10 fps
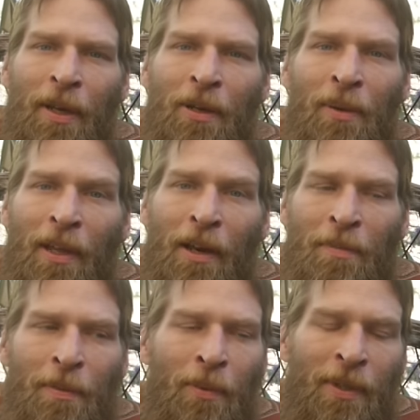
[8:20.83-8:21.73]
I know a lot
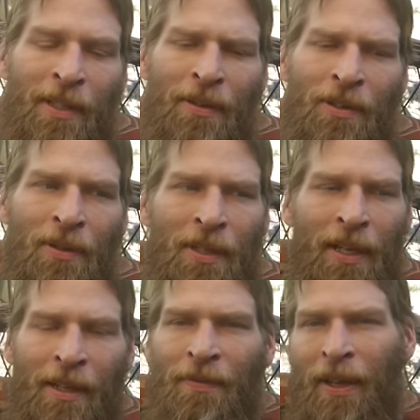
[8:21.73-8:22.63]
of people would say there's no
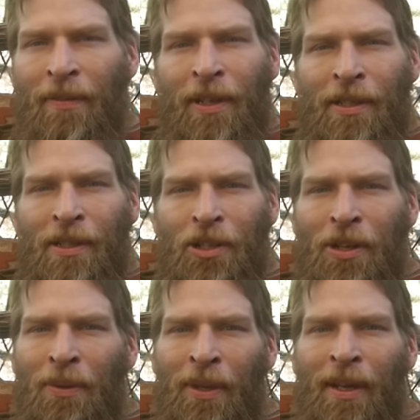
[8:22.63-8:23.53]
scientific evidence to
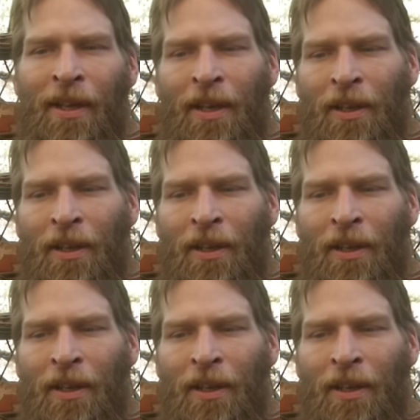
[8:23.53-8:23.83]
show that